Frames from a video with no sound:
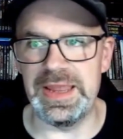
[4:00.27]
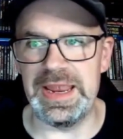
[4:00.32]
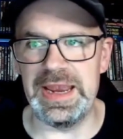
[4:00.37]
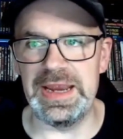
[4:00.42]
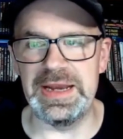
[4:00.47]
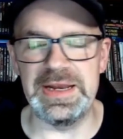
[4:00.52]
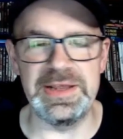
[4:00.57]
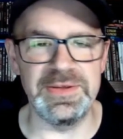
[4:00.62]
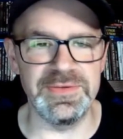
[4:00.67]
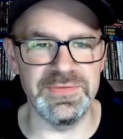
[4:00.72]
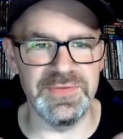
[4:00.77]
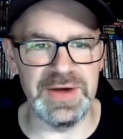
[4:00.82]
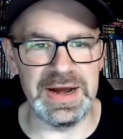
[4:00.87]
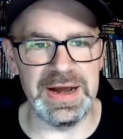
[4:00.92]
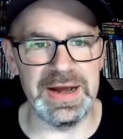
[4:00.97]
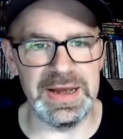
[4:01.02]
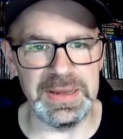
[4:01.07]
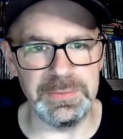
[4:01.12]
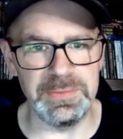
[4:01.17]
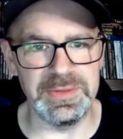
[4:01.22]
80s
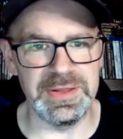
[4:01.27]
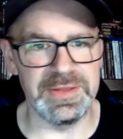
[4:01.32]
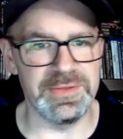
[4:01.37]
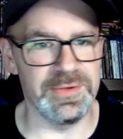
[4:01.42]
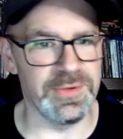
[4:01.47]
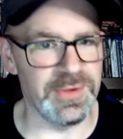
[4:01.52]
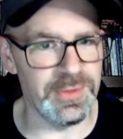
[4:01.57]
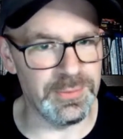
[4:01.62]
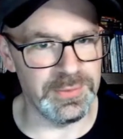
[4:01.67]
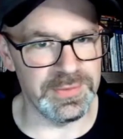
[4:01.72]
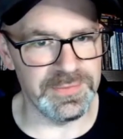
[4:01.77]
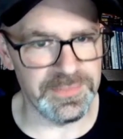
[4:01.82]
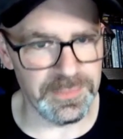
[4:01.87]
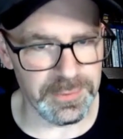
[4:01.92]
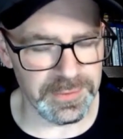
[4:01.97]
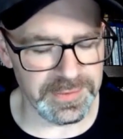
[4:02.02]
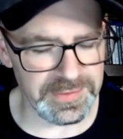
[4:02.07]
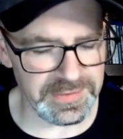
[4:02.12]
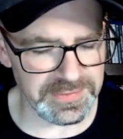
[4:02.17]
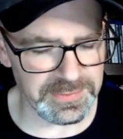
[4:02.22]
vibe that they're going
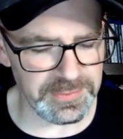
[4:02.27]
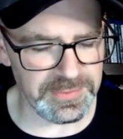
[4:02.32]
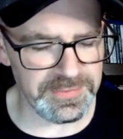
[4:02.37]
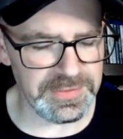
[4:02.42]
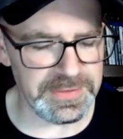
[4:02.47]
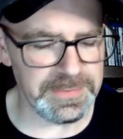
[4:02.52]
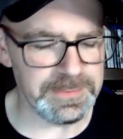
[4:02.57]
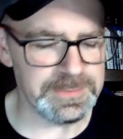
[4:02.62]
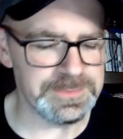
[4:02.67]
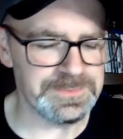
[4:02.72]
for in this movie.